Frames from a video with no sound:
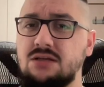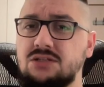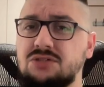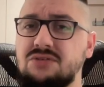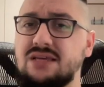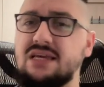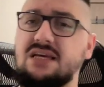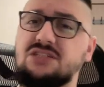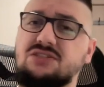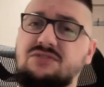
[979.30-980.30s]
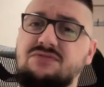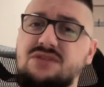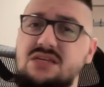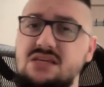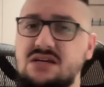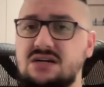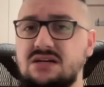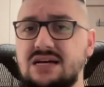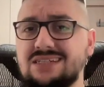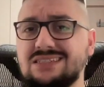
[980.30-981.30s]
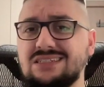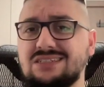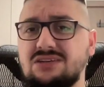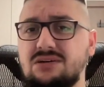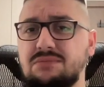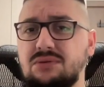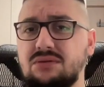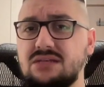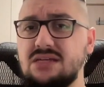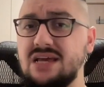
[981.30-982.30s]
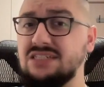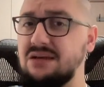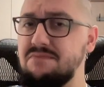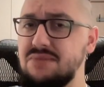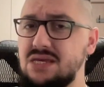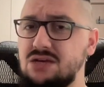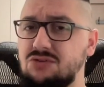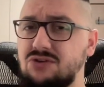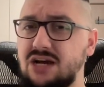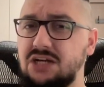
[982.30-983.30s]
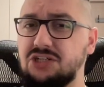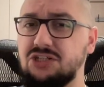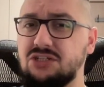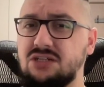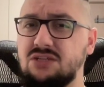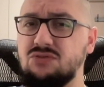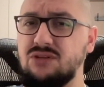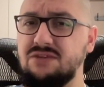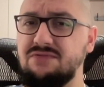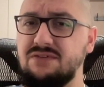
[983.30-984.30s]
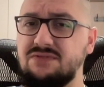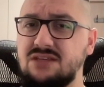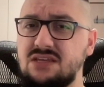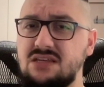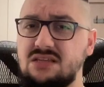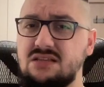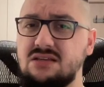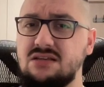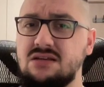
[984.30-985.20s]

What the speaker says: So in the case of the, as an example, the SMB crash in 2015,